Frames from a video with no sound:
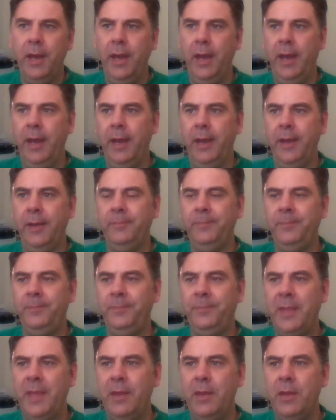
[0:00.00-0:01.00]
Uh,
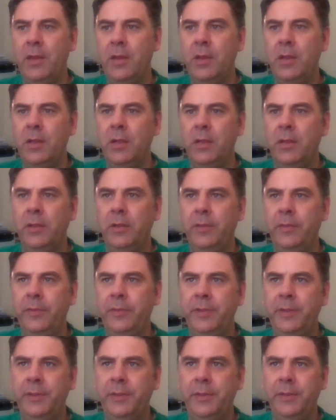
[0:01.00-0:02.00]

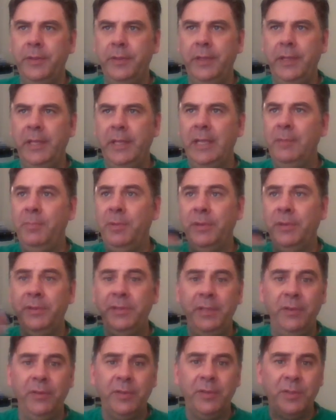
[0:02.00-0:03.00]
the
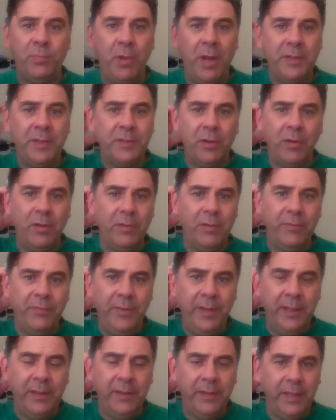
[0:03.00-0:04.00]
inability to express hurt
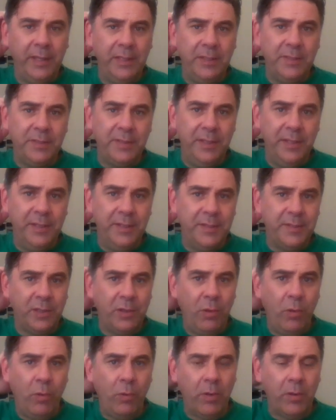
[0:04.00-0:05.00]
feelings is a
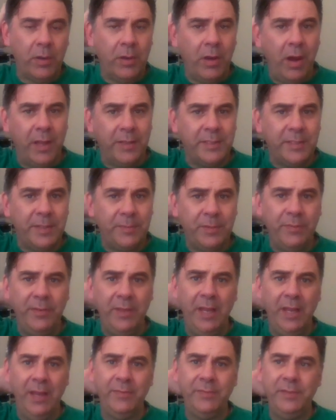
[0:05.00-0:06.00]
core concept of
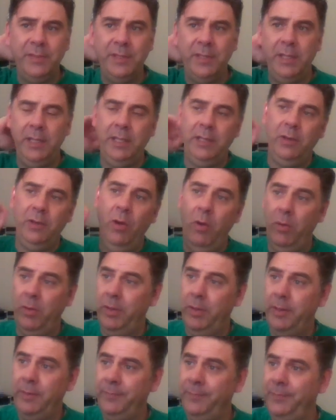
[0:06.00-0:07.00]
EFT,
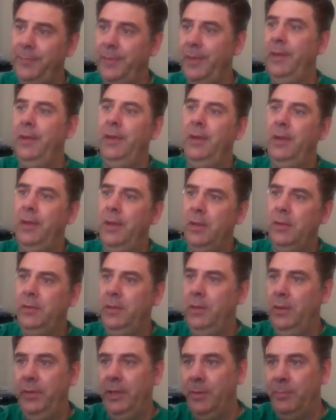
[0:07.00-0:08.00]
colon,
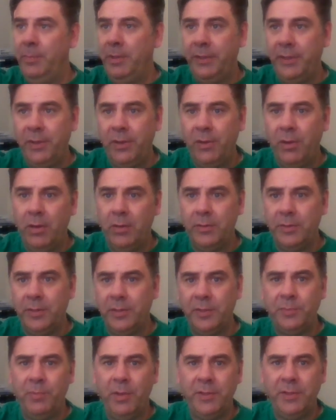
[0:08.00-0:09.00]
inability to
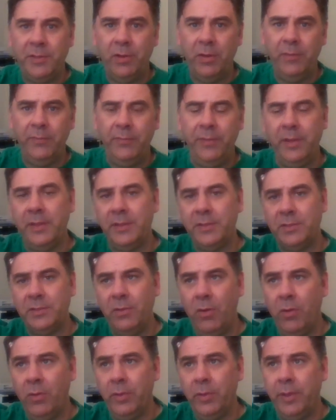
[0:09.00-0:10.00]
express hurt feelings,
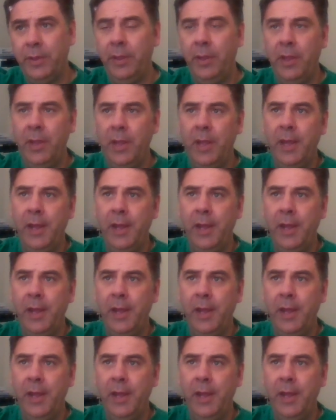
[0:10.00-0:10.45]
colon.